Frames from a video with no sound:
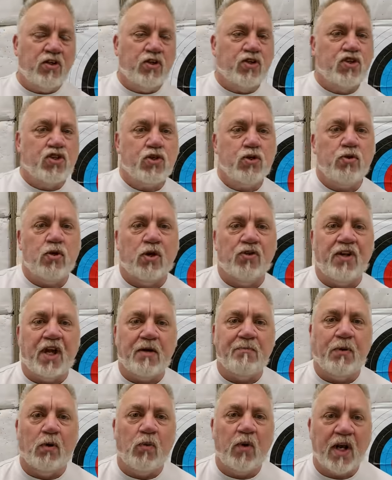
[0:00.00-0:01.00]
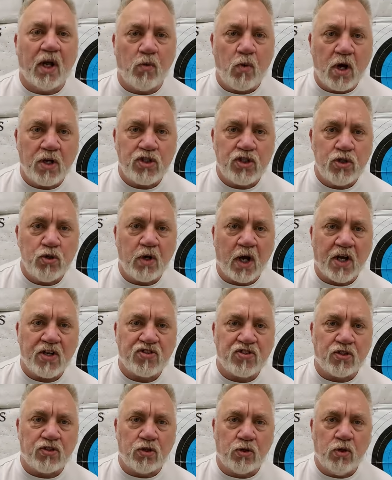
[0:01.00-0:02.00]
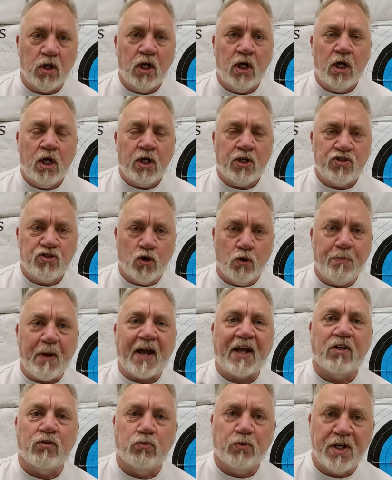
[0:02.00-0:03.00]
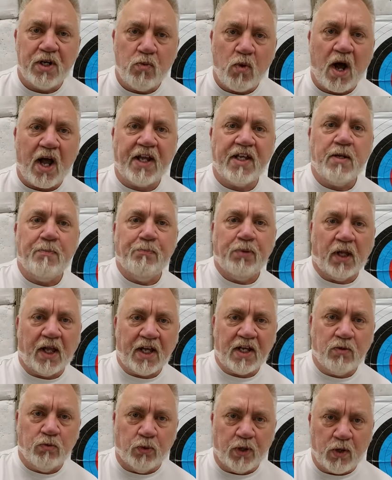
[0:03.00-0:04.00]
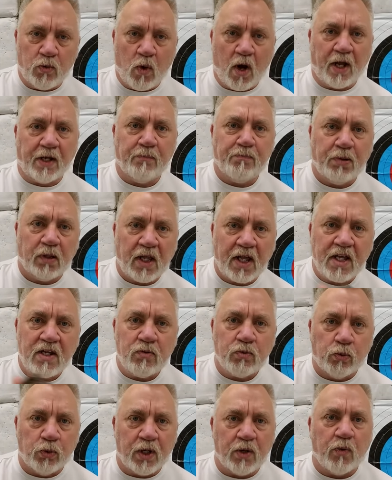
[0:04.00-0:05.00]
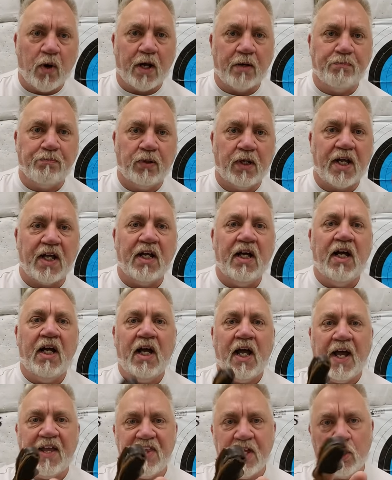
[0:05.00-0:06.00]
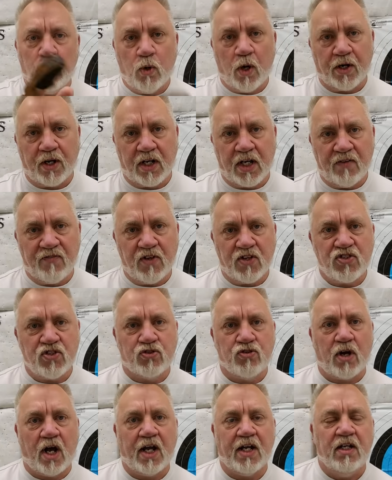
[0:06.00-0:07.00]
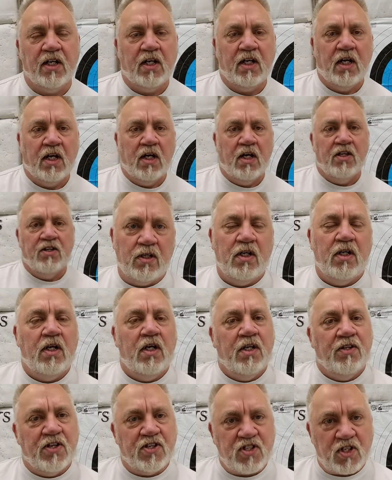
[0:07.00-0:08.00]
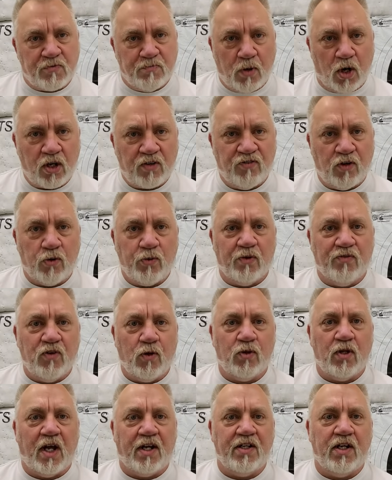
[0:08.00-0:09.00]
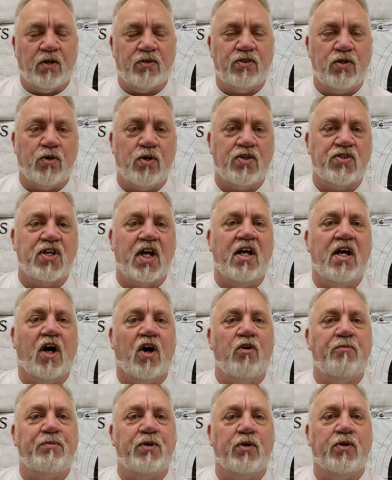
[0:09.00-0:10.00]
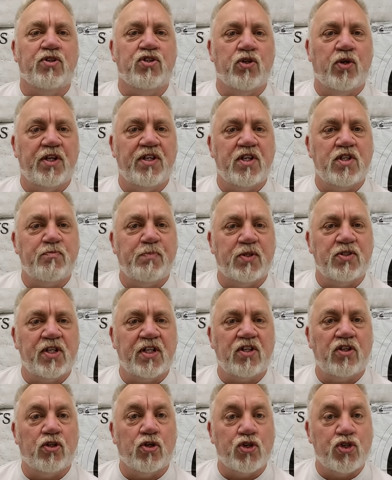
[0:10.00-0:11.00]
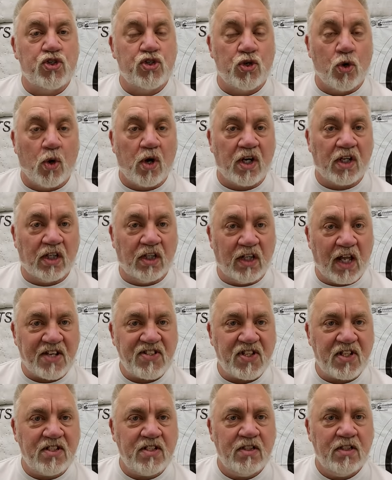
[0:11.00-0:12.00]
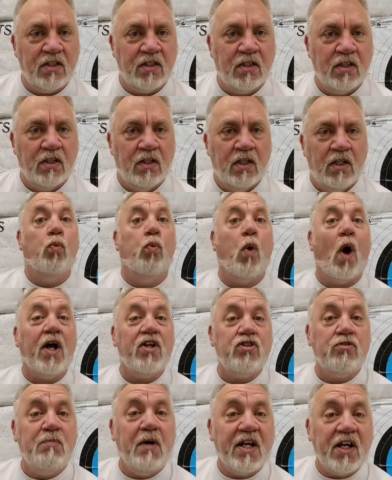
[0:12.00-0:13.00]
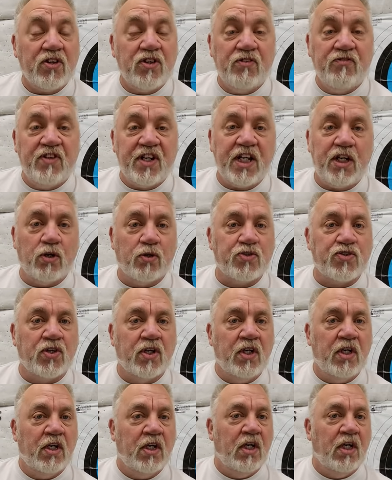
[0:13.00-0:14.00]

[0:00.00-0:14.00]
here and shoot all day, but what I want you guys to do is go back and rewind, play, rewind, play, rewind, play, and then go out and give this a try. This is Mark Vogt with VOGTLAND Outdoors. I hope you enjoyed this particular short lesson. Watch my other videos.